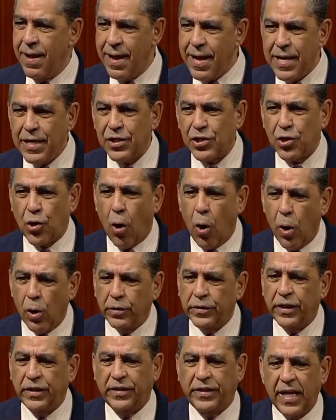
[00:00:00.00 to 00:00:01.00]
It is
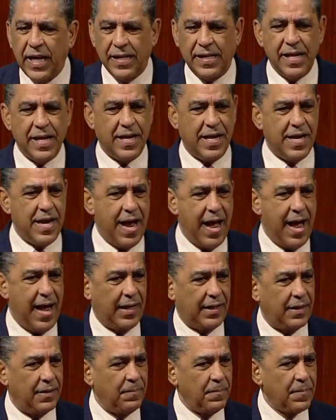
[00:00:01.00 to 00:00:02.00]
called the Dignity
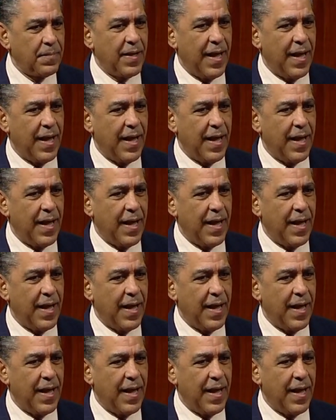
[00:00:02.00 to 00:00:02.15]
Act.